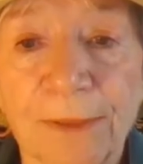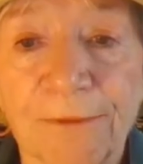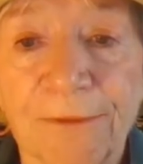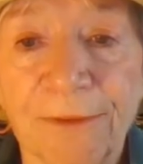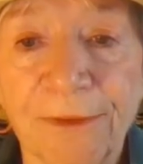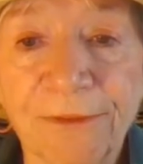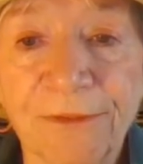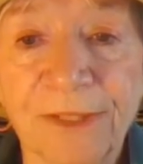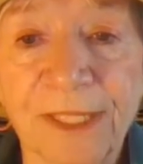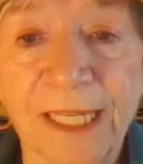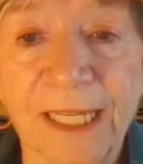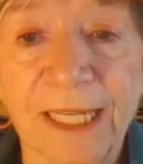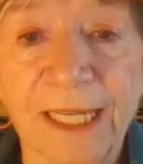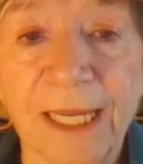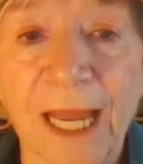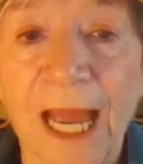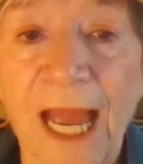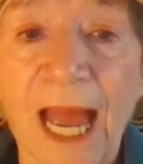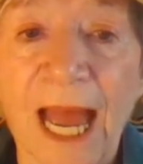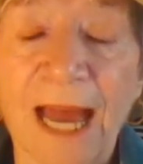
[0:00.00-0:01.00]
at
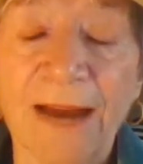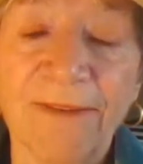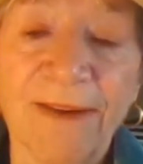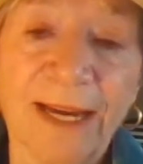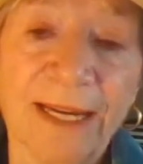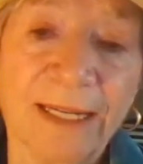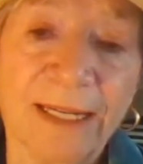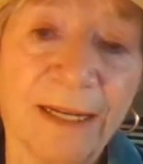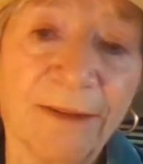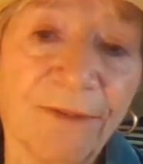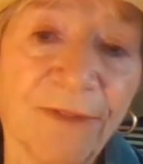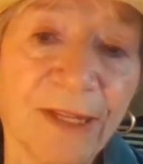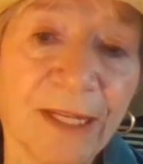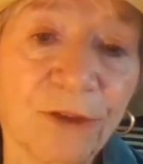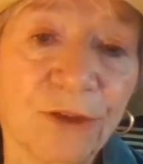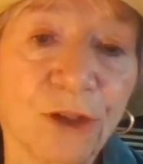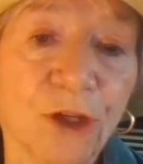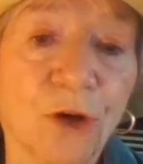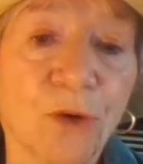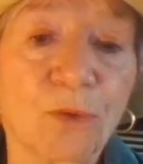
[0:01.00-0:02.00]
50 have had enough
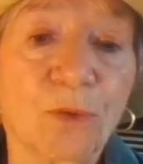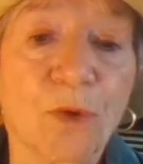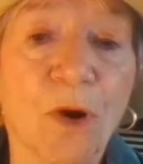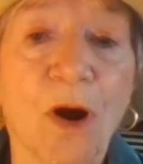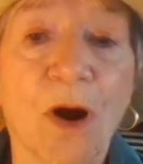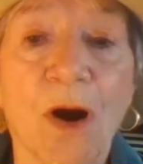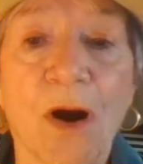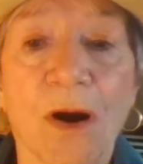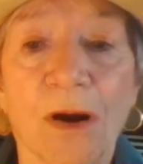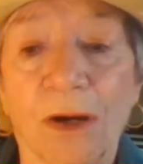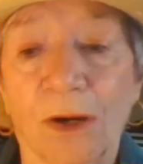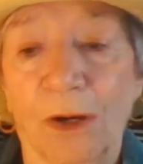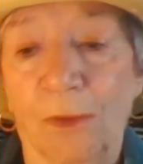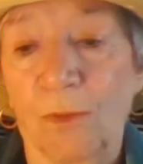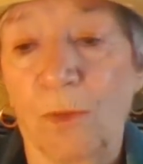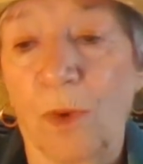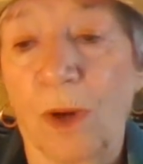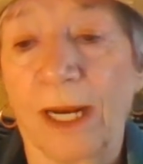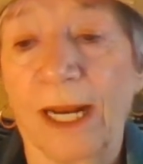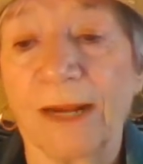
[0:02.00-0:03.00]
things go wrong or
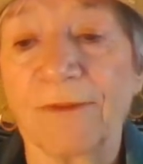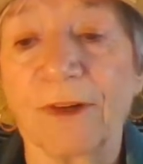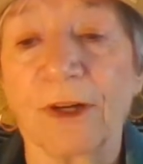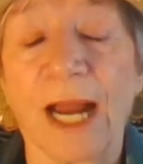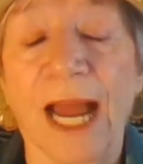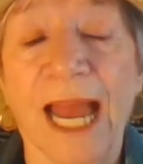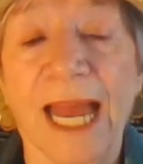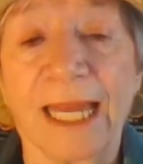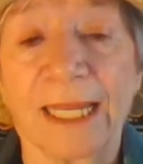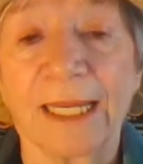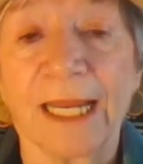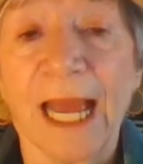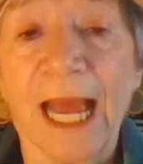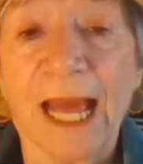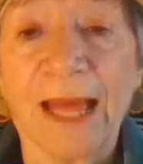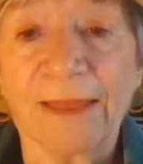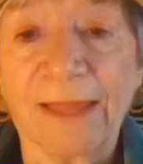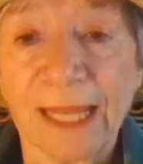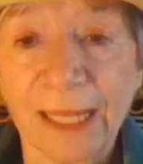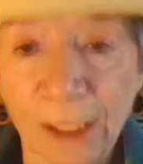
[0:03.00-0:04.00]
whatever, and
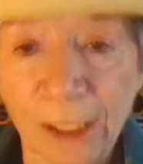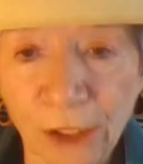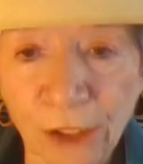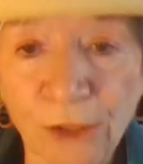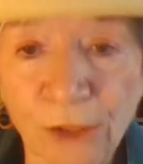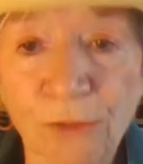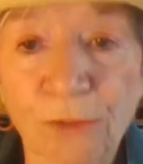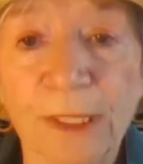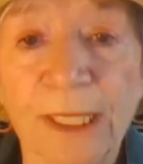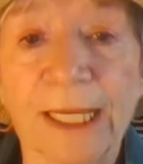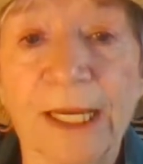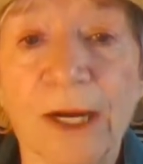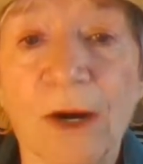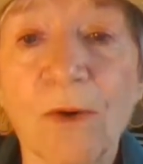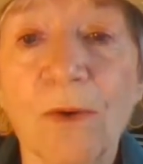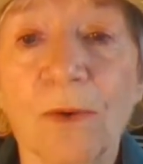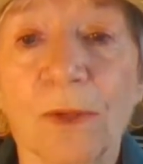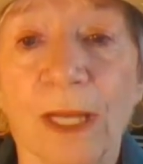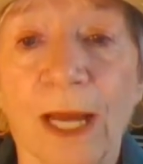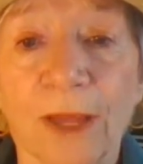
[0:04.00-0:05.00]
they look really
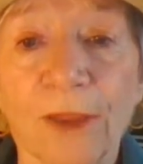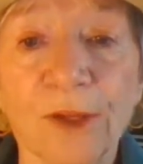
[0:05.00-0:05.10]
old.